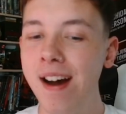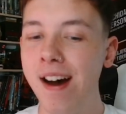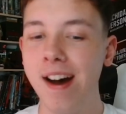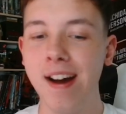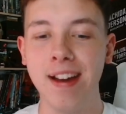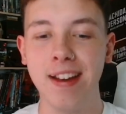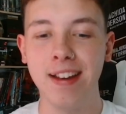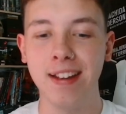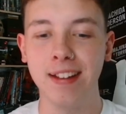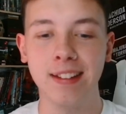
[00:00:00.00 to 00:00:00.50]

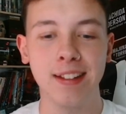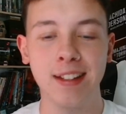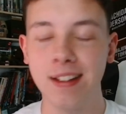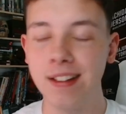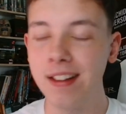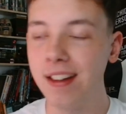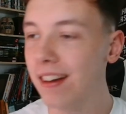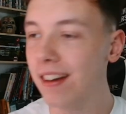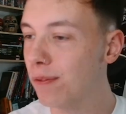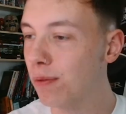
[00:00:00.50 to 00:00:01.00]
I
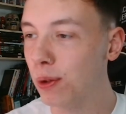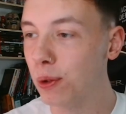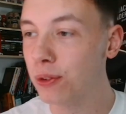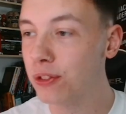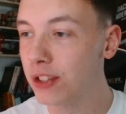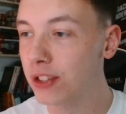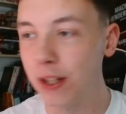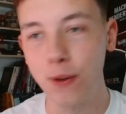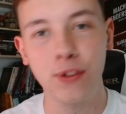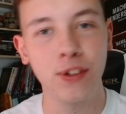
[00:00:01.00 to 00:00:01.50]
will
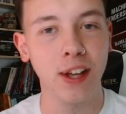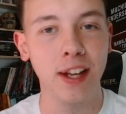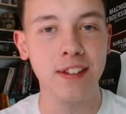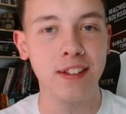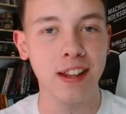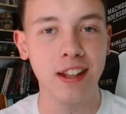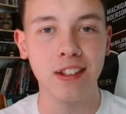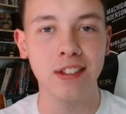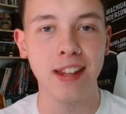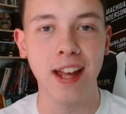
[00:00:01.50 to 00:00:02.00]
still say to
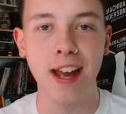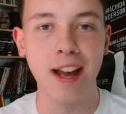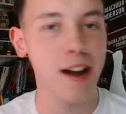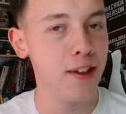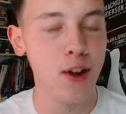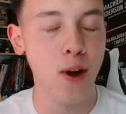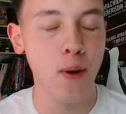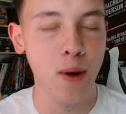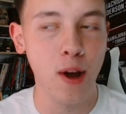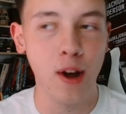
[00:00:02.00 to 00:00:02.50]
this day, I
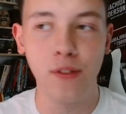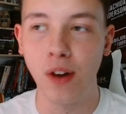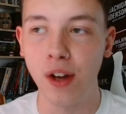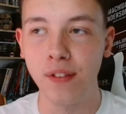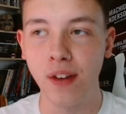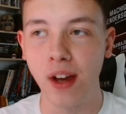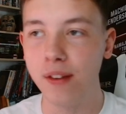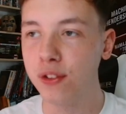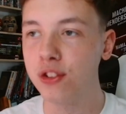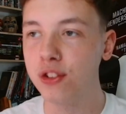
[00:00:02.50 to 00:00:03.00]
don't know if I've
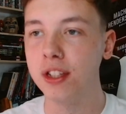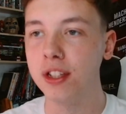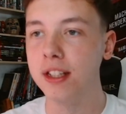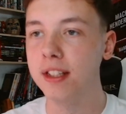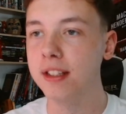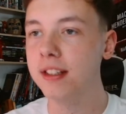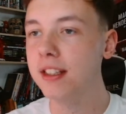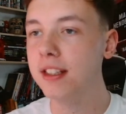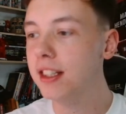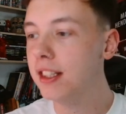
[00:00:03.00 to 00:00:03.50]
ever
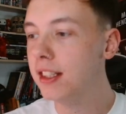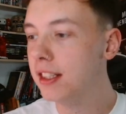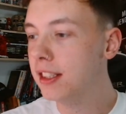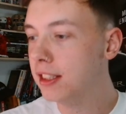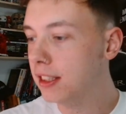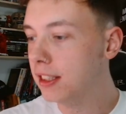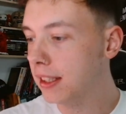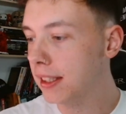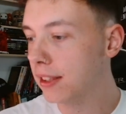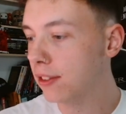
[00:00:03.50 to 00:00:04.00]
seen
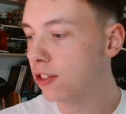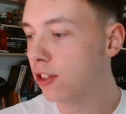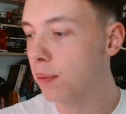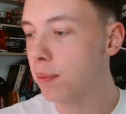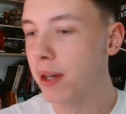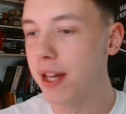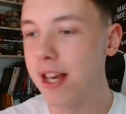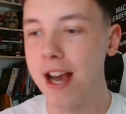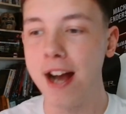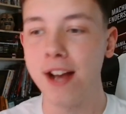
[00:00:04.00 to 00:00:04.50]

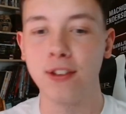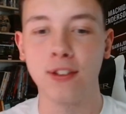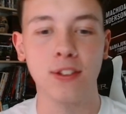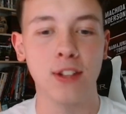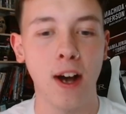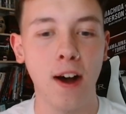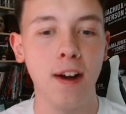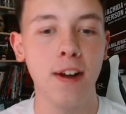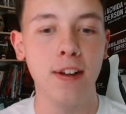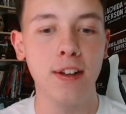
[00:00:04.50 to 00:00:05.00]
somebody as
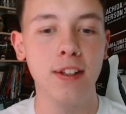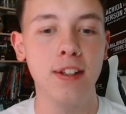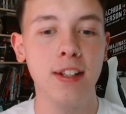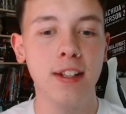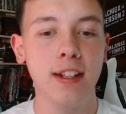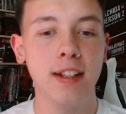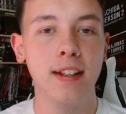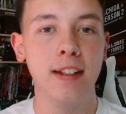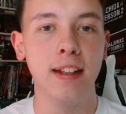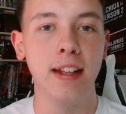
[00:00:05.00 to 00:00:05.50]
tired
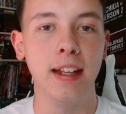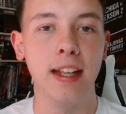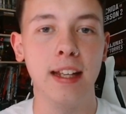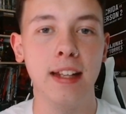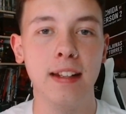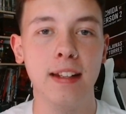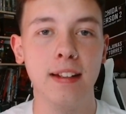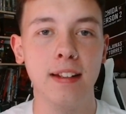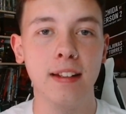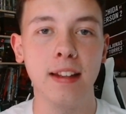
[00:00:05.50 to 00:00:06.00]

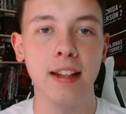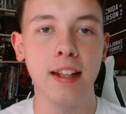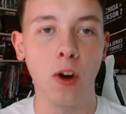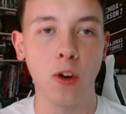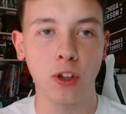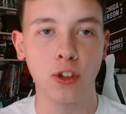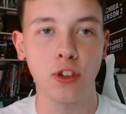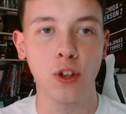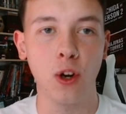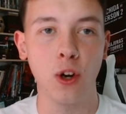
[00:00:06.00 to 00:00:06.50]
in the
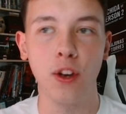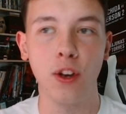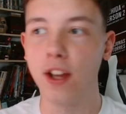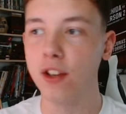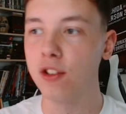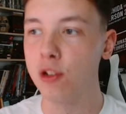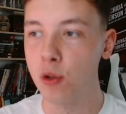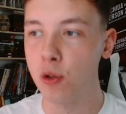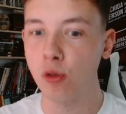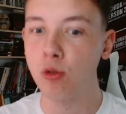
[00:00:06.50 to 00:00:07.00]
octagon
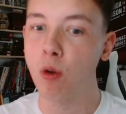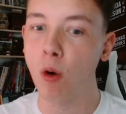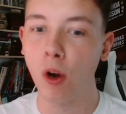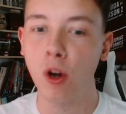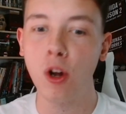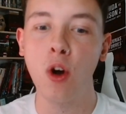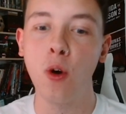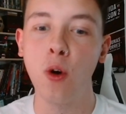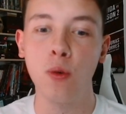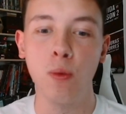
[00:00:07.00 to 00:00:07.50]
as Luke
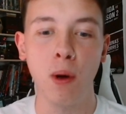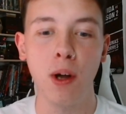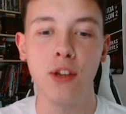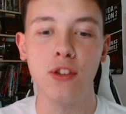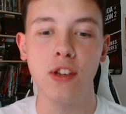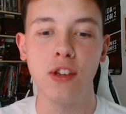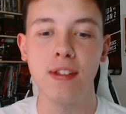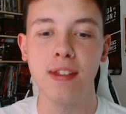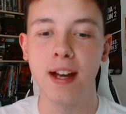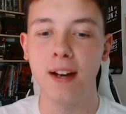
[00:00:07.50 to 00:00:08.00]
Rockhold was
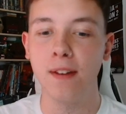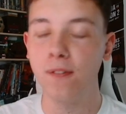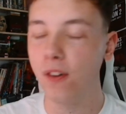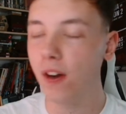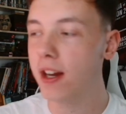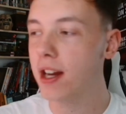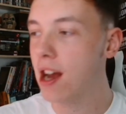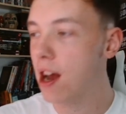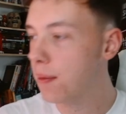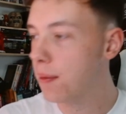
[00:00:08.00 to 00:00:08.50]
in that
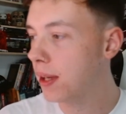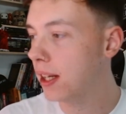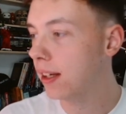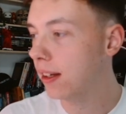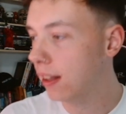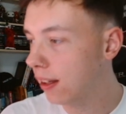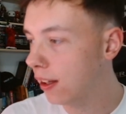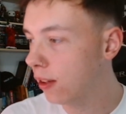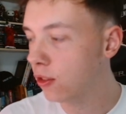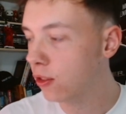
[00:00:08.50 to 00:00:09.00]
fight. I mean,
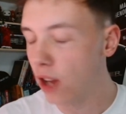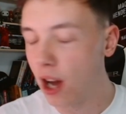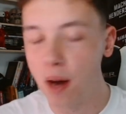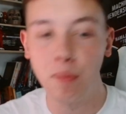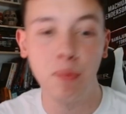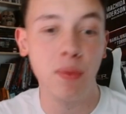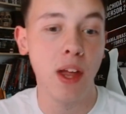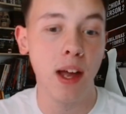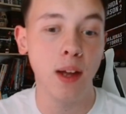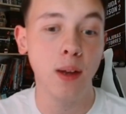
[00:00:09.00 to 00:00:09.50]
it was
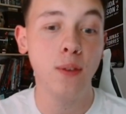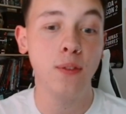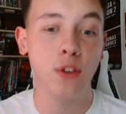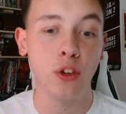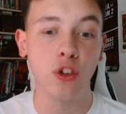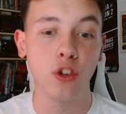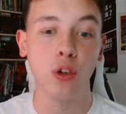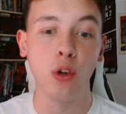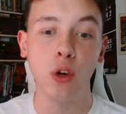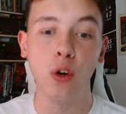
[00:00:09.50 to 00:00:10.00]
up there for
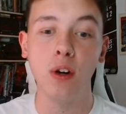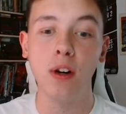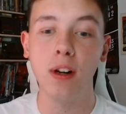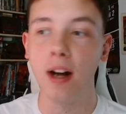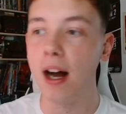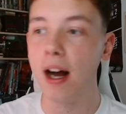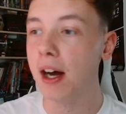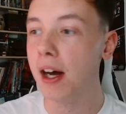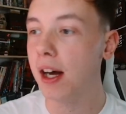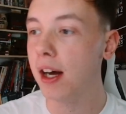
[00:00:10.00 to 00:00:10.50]
sure.
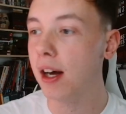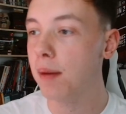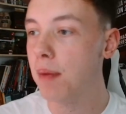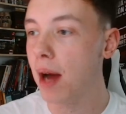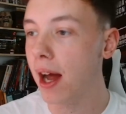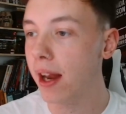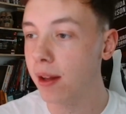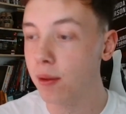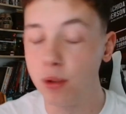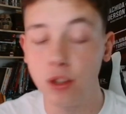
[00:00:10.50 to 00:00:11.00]

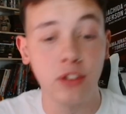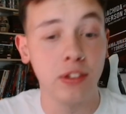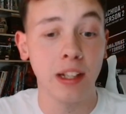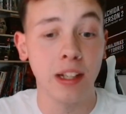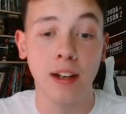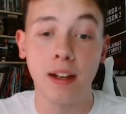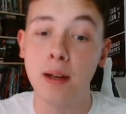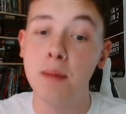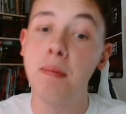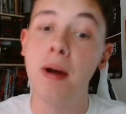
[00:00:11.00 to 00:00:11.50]
And it was still
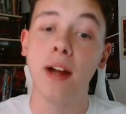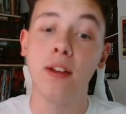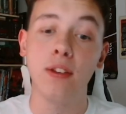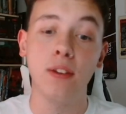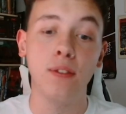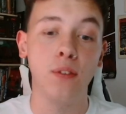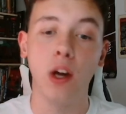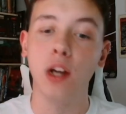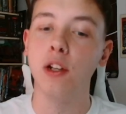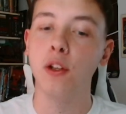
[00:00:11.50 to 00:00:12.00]
a competitive
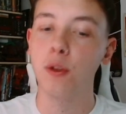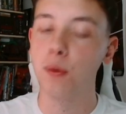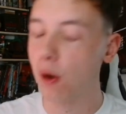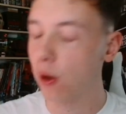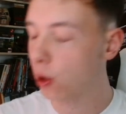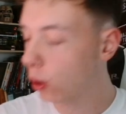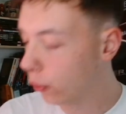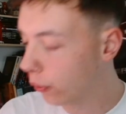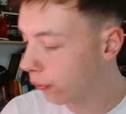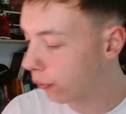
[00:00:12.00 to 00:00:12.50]
fight. Luke
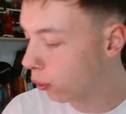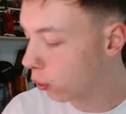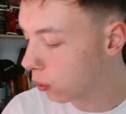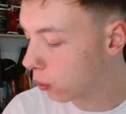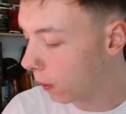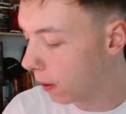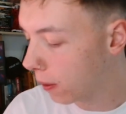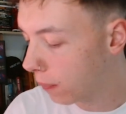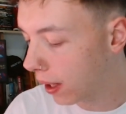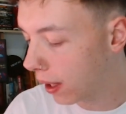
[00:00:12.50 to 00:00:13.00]
Rockhold fought
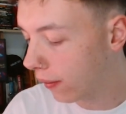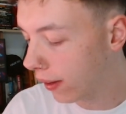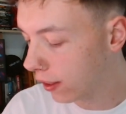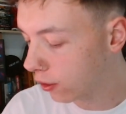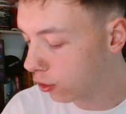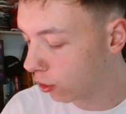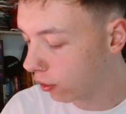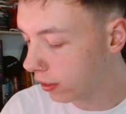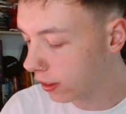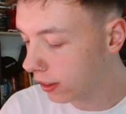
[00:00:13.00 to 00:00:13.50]
quite well,
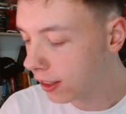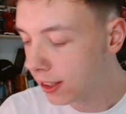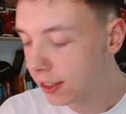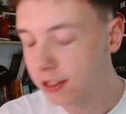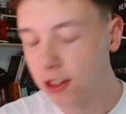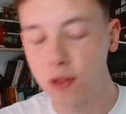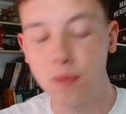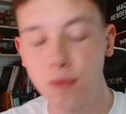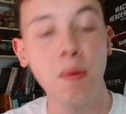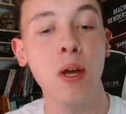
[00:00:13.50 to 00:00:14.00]
actually,
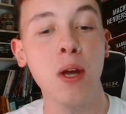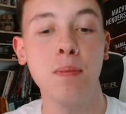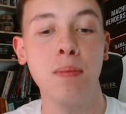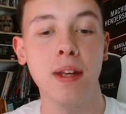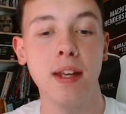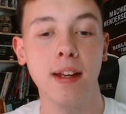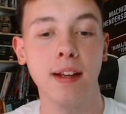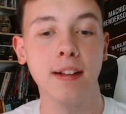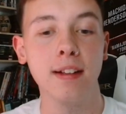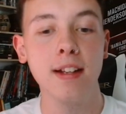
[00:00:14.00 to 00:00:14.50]
despite
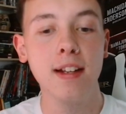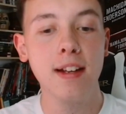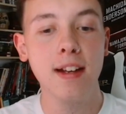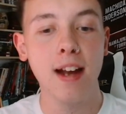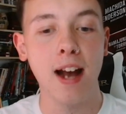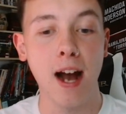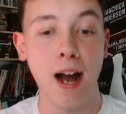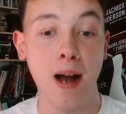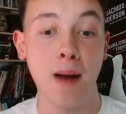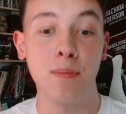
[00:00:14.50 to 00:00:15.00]
being
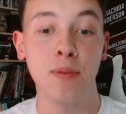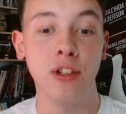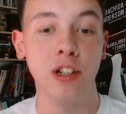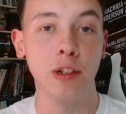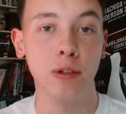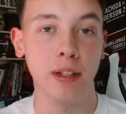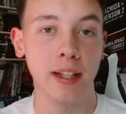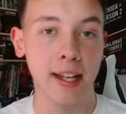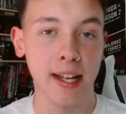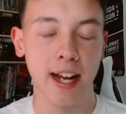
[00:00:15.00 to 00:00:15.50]

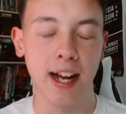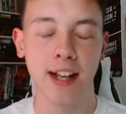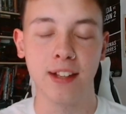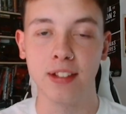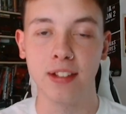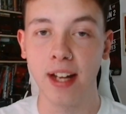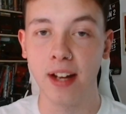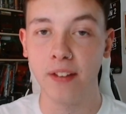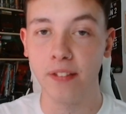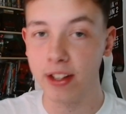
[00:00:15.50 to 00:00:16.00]
absolutely gassed
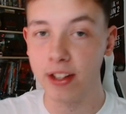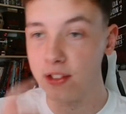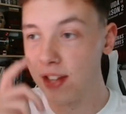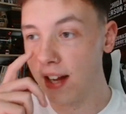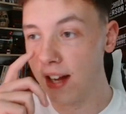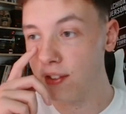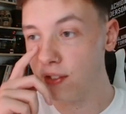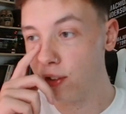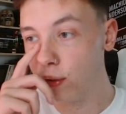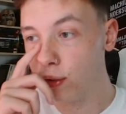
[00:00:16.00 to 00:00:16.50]
and having his
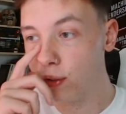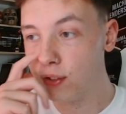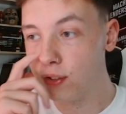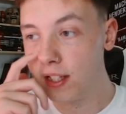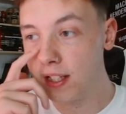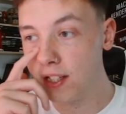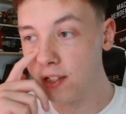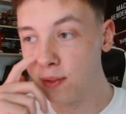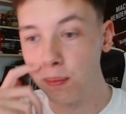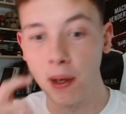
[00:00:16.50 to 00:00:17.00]
hands on his
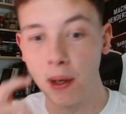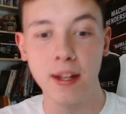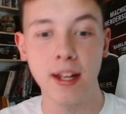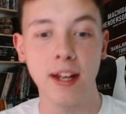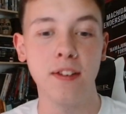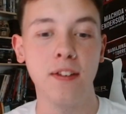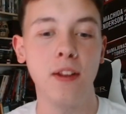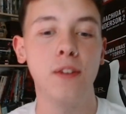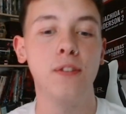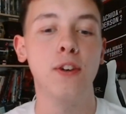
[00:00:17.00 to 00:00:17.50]
knees by the
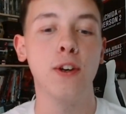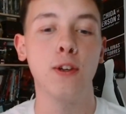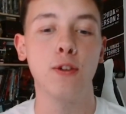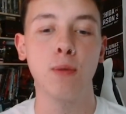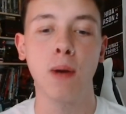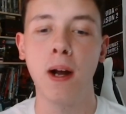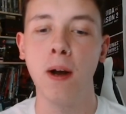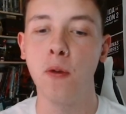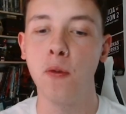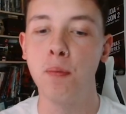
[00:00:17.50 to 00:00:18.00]
end of the first
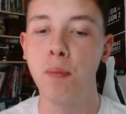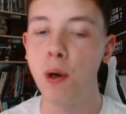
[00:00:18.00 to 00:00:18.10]
round.